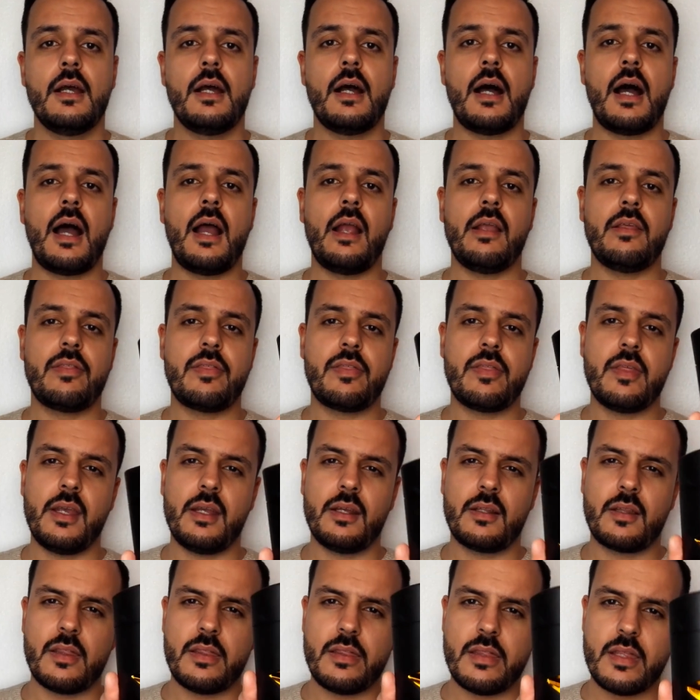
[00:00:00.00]
I
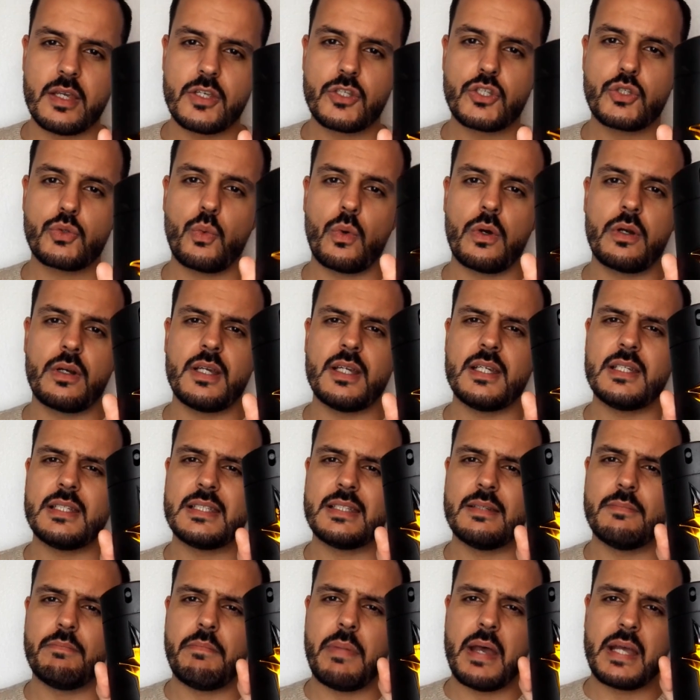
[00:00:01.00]
think this one is the
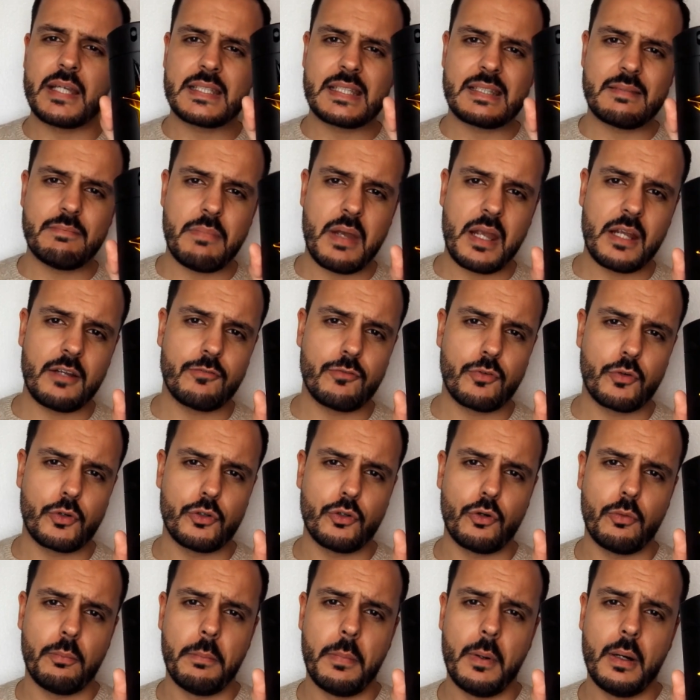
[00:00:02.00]
best bang for
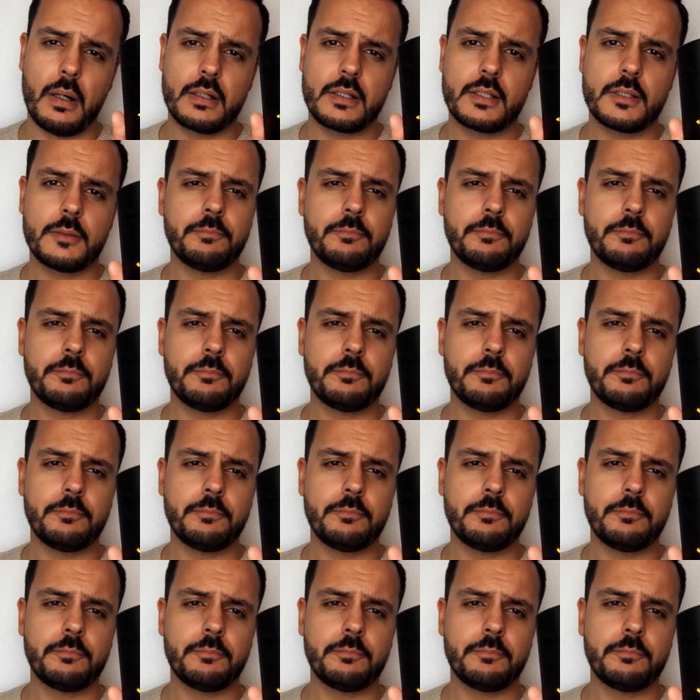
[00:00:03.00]
your buck.